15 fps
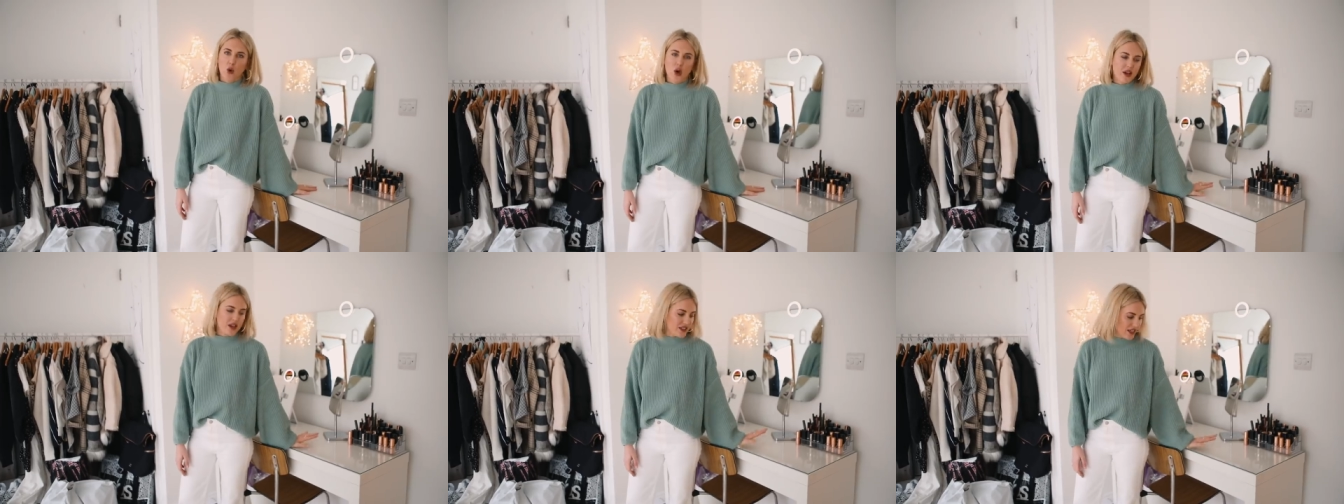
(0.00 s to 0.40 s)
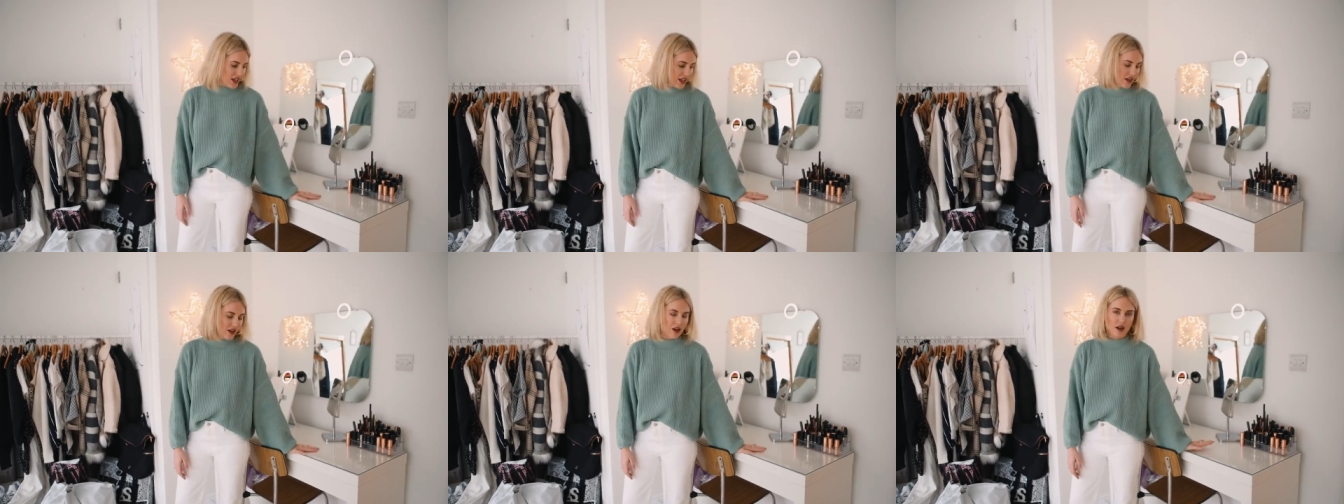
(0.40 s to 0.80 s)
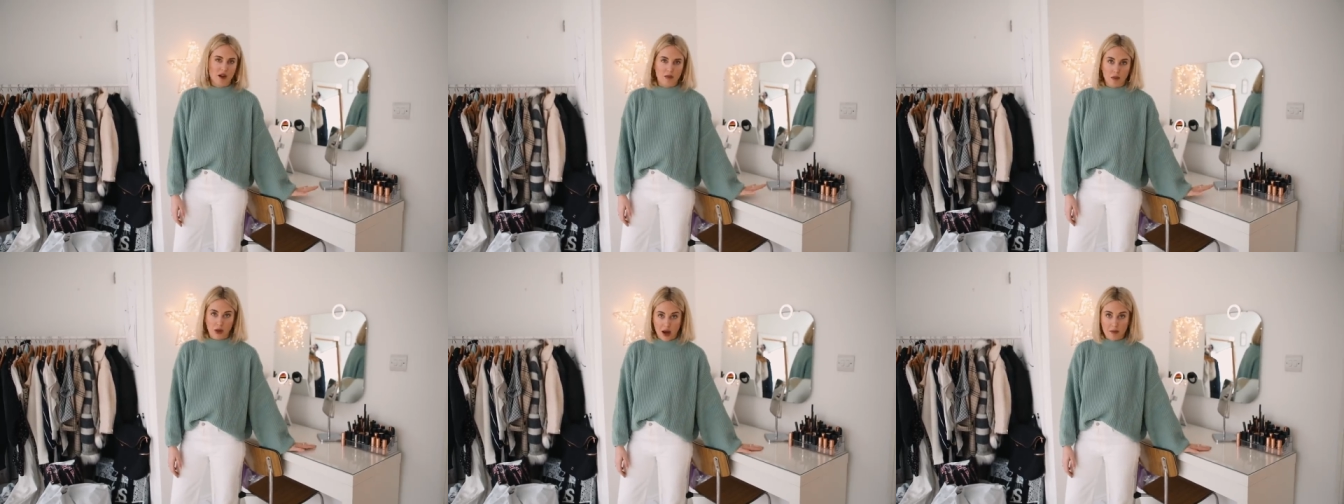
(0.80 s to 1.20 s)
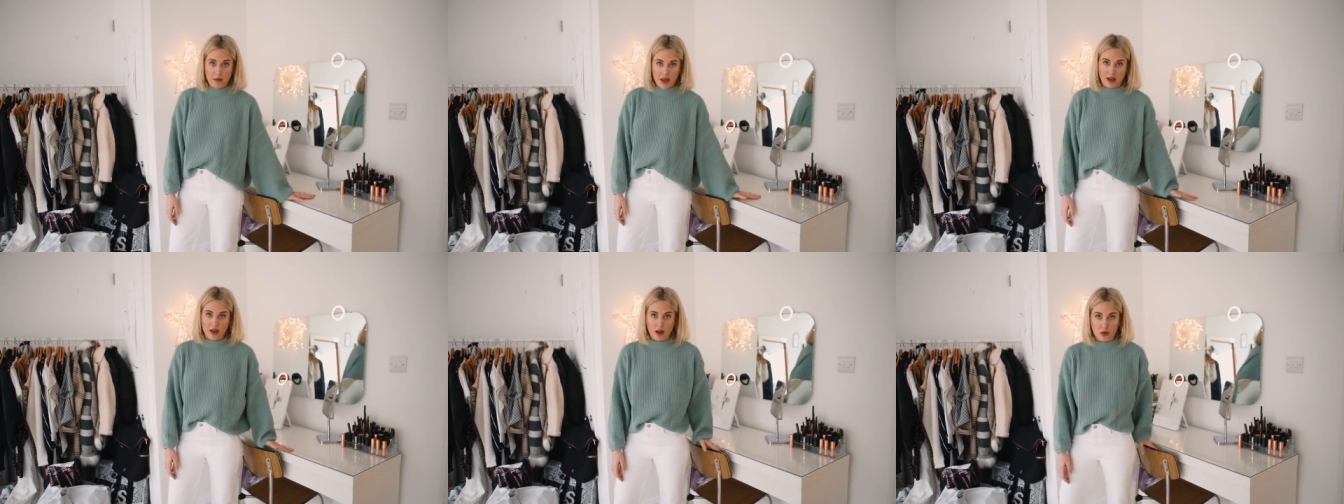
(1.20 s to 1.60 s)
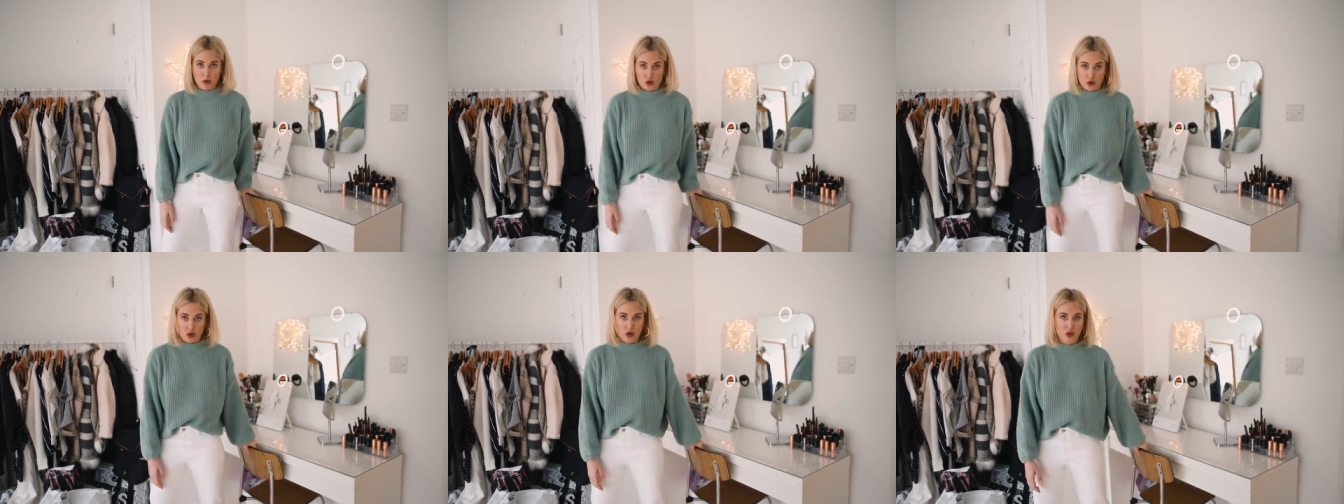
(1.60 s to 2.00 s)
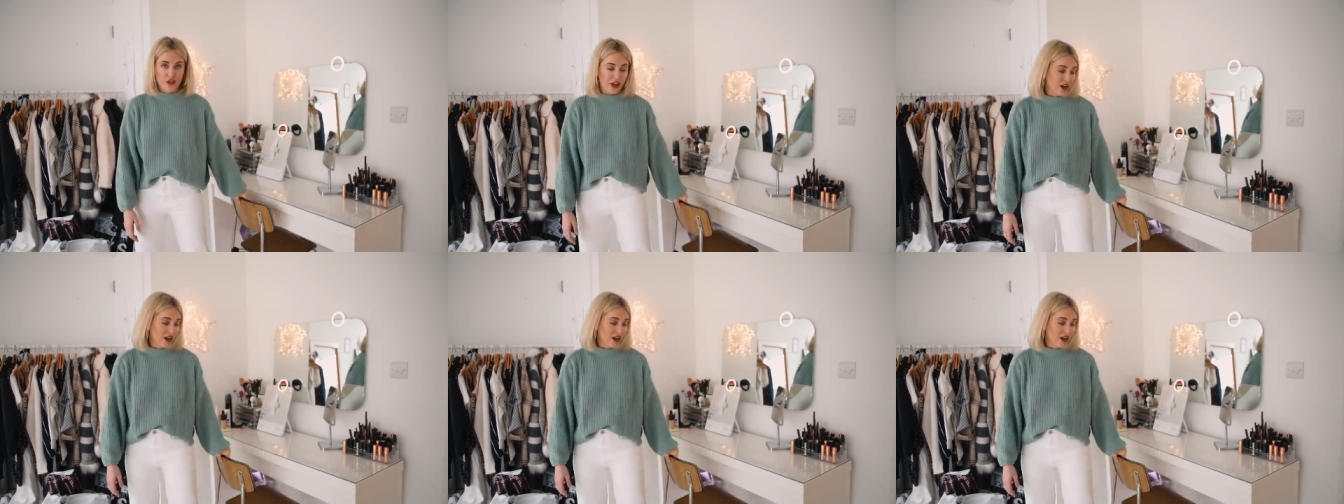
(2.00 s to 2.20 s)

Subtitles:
what is in my makeup drawer,